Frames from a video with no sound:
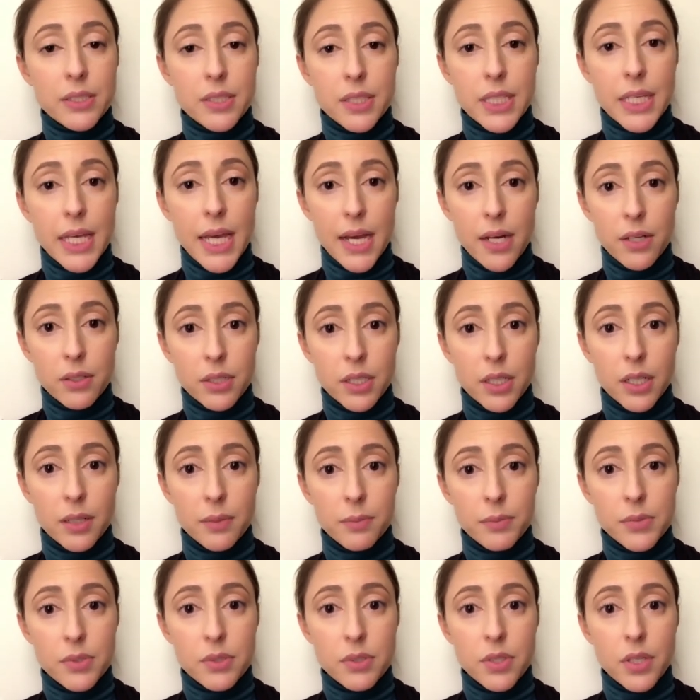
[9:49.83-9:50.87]
to the
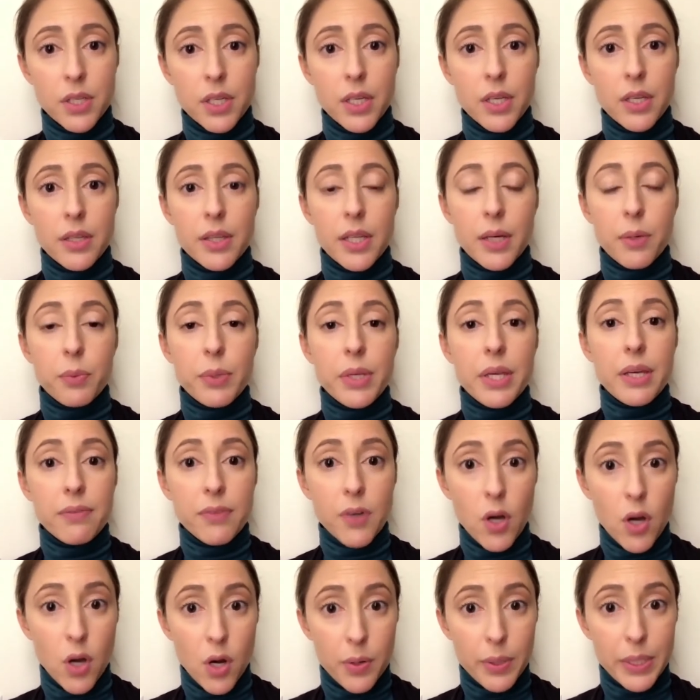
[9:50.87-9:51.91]
outcomes that we have
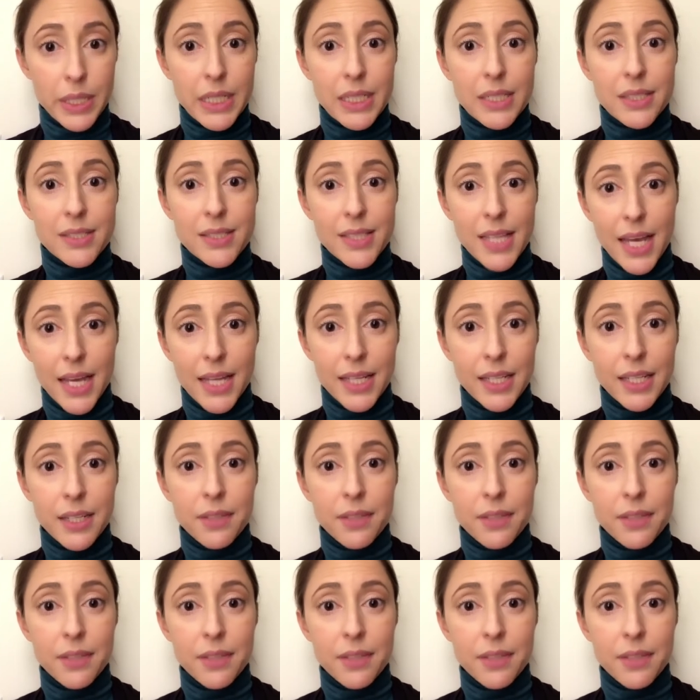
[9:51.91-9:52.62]
already set.